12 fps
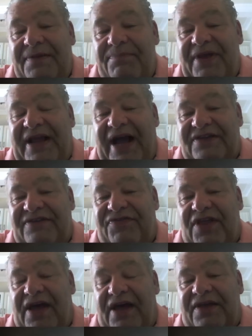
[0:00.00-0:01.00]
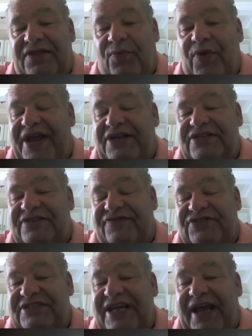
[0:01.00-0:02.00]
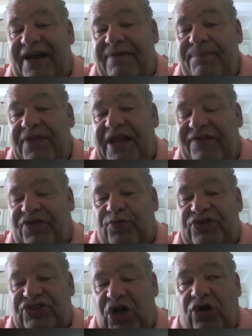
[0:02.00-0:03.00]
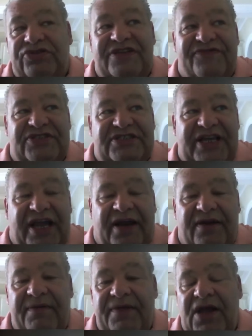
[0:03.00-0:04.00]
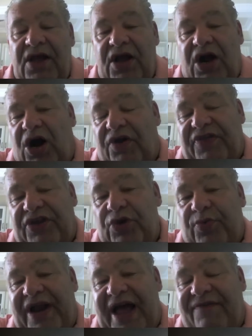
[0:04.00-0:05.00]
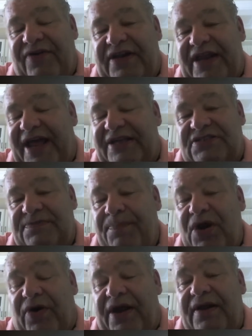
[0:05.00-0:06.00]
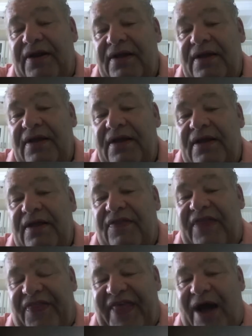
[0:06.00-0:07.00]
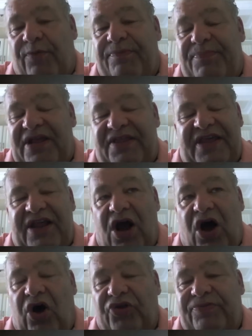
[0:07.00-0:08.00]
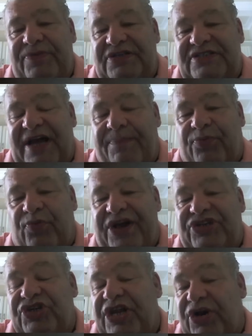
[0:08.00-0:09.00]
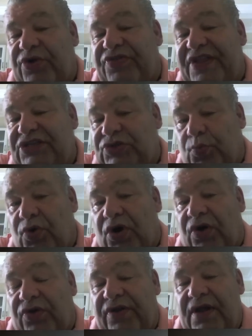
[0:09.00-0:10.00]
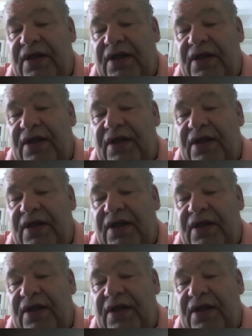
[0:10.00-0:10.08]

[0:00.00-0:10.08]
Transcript: because of the, the wages of sin, if the results of sin are that you would have a dead spirit, then that would be the ultimate separation here in this world